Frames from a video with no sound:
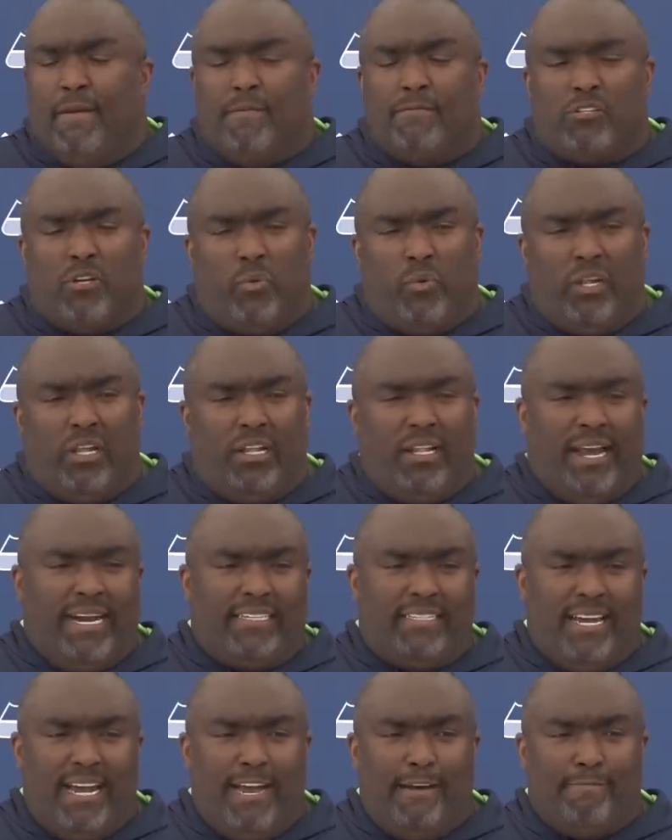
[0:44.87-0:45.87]
So really
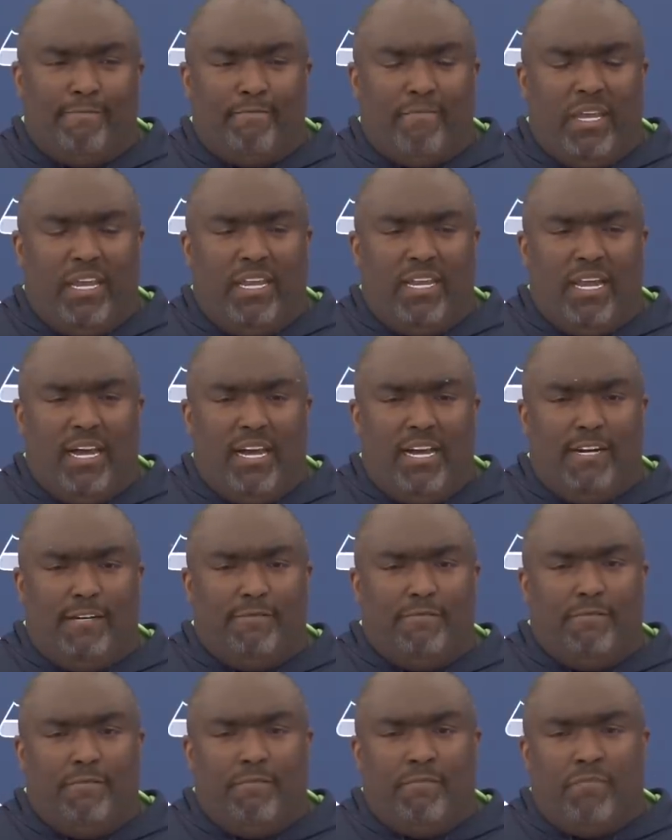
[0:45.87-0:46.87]
like that. And
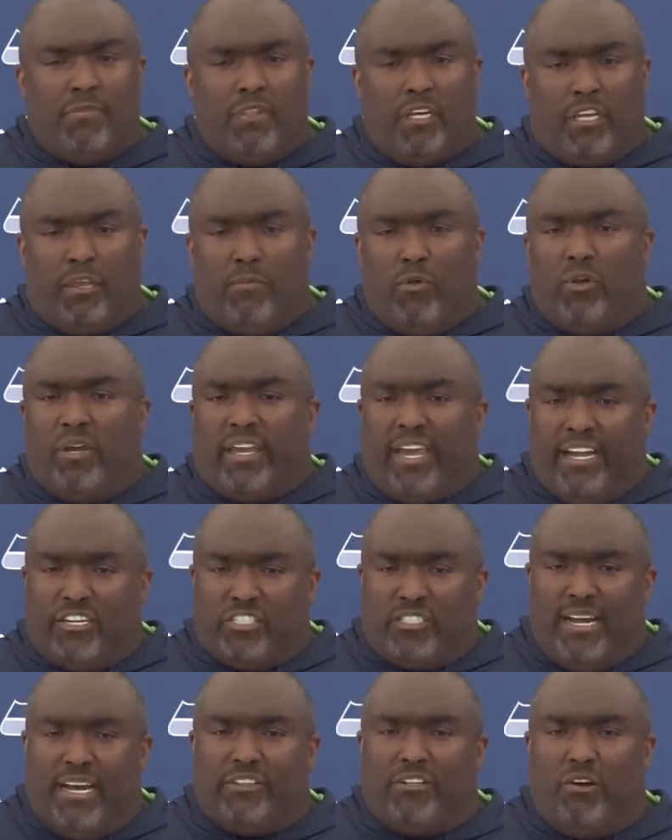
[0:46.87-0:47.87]
the
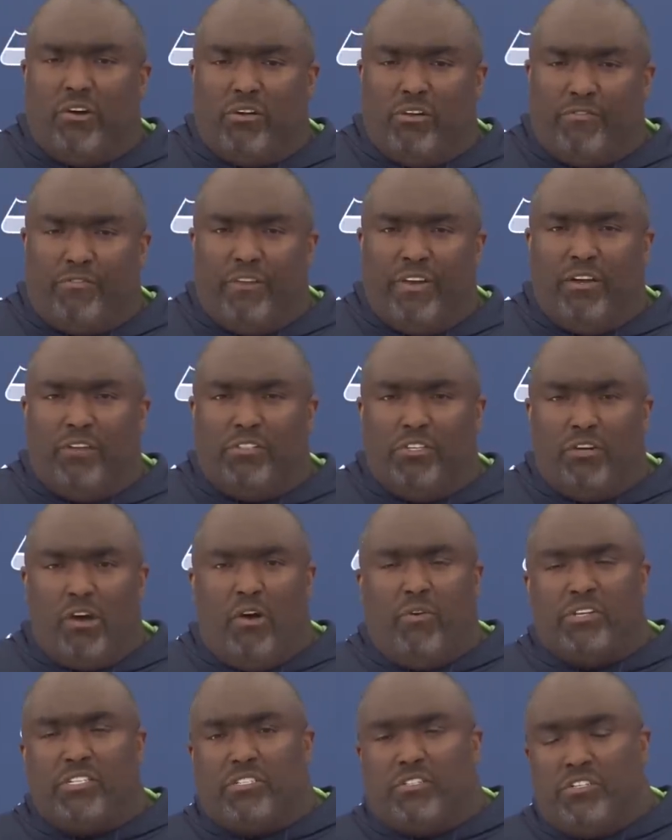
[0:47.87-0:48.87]
communication out there on the field,
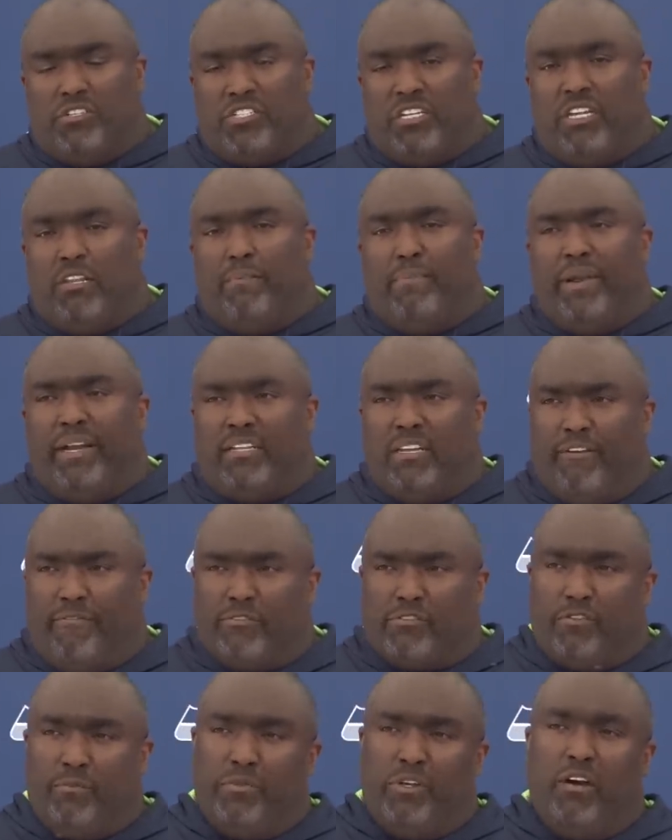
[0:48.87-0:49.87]
you see the big
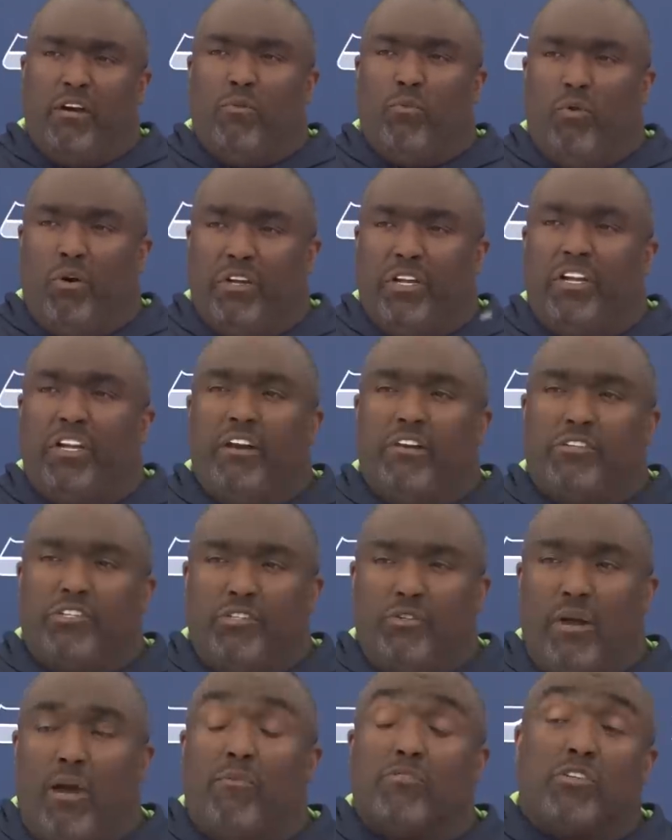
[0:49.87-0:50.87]
difference from year one to year
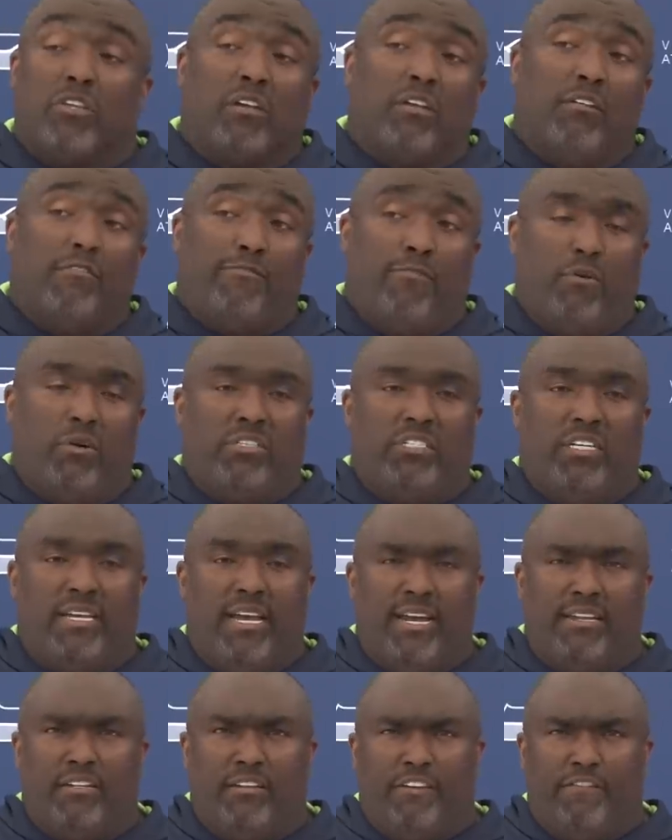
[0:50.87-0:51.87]
two. I was looking forward to
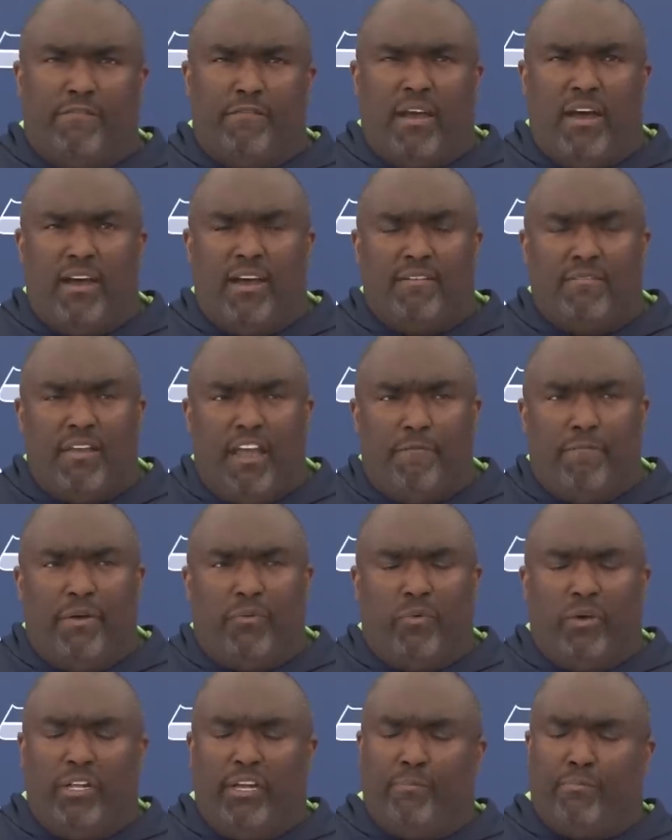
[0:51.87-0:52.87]
that, and I've
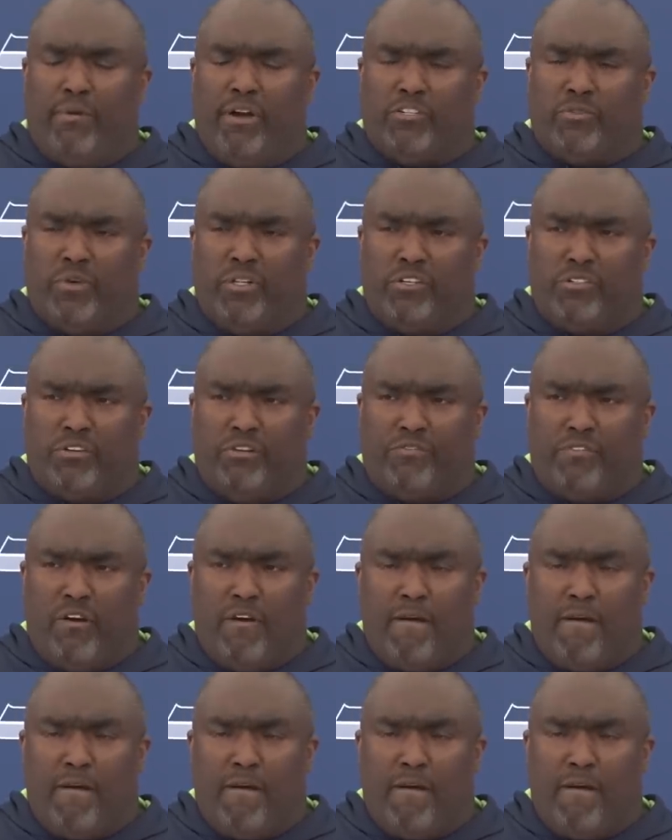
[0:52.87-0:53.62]
been really impressed with it so far.